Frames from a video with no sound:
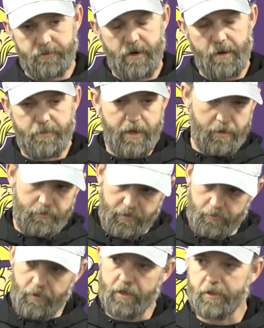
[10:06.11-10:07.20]
a drop back with a
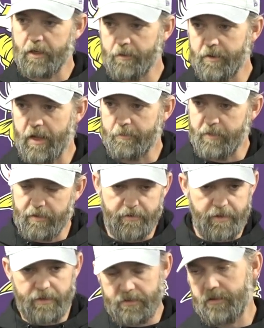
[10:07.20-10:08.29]
rush coming at me. The
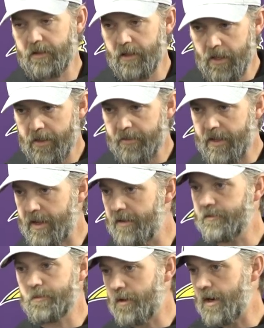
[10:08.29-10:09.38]
things that they have
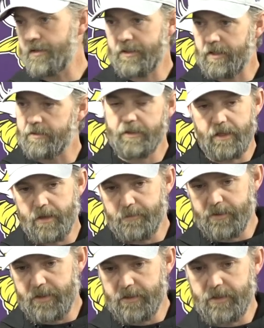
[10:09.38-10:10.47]
to process at that
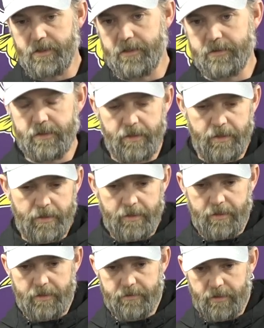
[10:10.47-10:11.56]
position
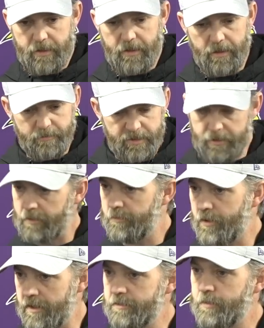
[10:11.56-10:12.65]
is I'm still
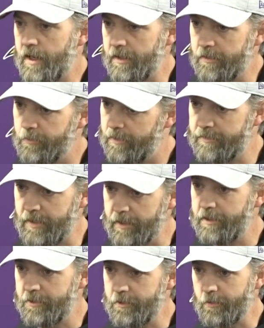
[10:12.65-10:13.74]
impressed by it. The ones that
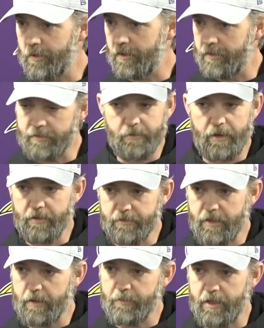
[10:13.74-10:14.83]
can do it well, that's why there's
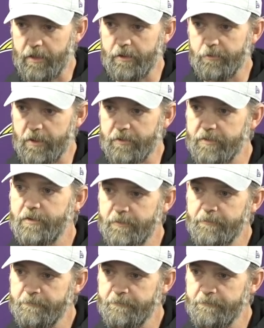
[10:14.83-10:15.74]
not many good ones.